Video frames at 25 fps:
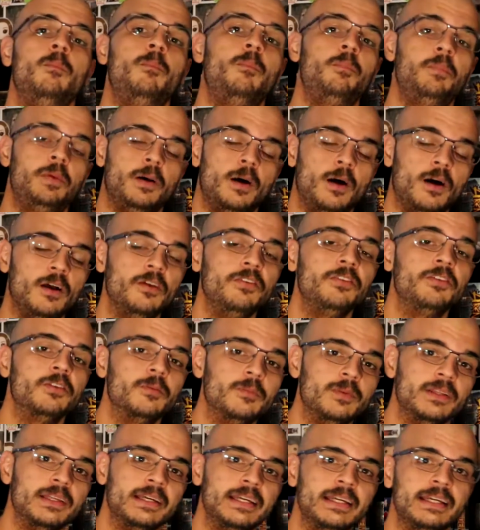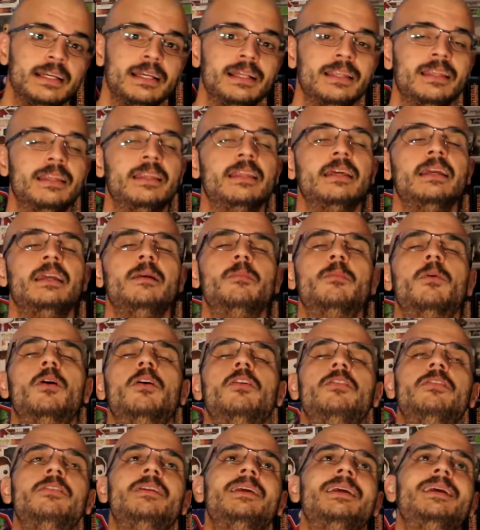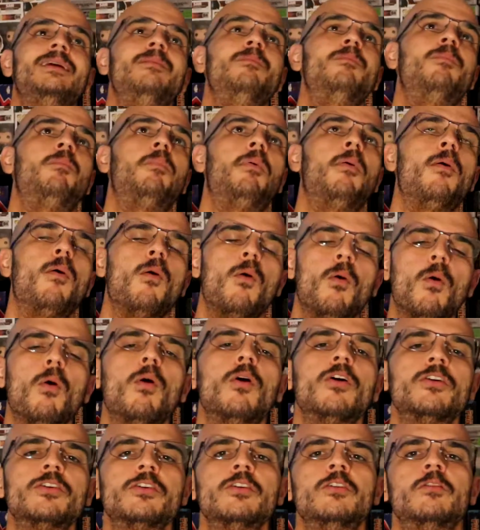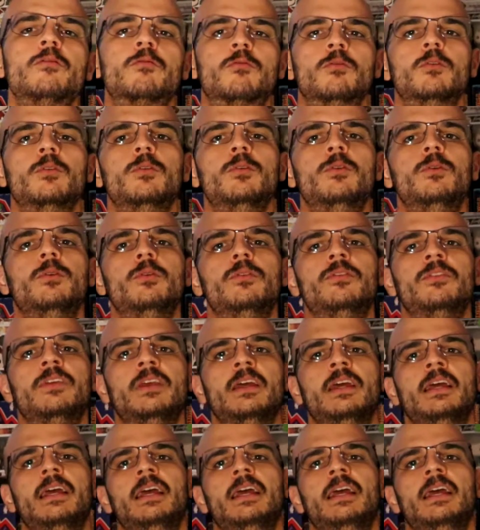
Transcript: possibly the most important rules.